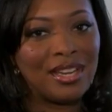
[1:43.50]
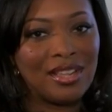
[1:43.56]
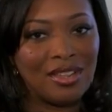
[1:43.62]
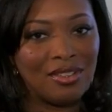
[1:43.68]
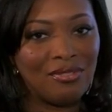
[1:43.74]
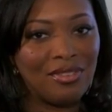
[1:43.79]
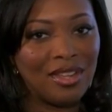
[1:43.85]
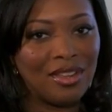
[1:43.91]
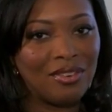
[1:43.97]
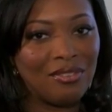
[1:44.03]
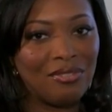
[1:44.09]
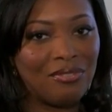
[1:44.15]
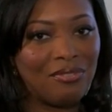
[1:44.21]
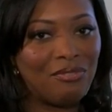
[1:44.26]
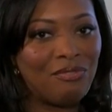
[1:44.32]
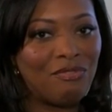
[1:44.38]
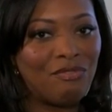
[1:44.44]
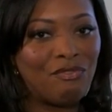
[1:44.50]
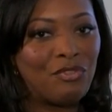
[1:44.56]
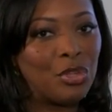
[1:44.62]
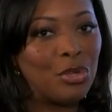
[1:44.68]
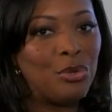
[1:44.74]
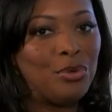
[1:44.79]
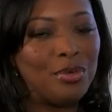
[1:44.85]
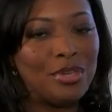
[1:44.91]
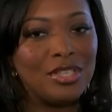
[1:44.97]
any event,
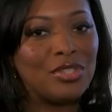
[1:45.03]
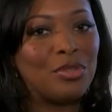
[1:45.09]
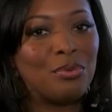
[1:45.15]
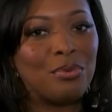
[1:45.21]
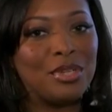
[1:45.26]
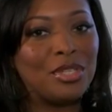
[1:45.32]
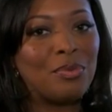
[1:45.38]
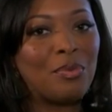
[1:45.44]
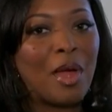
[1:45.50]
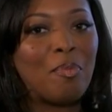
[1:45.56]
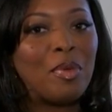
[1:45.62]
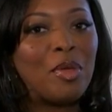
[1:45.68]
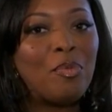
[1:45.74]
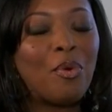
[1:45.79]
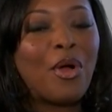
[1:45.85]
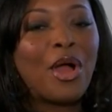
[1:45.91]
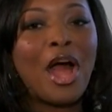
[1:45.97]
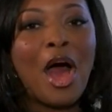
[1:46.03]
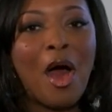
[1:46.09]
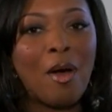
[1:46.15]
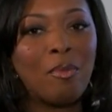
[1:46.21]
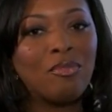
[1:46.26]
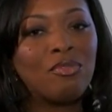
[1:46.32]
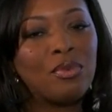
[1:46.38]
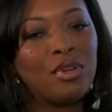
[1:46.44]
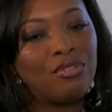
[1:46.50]
food is the reason why people
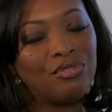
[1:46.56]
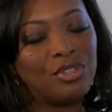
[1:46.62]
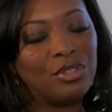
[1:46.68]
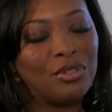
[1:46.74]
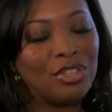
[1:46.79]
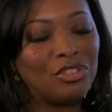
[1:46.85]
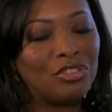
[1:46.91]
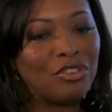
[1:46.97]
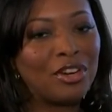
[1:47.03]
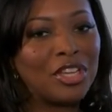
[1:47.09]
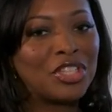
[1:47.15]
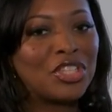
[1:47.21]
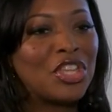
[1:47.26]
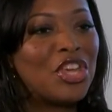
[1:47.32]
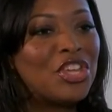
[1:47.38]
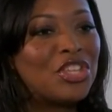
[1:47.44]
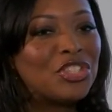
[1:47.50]
come, well, food and drinks.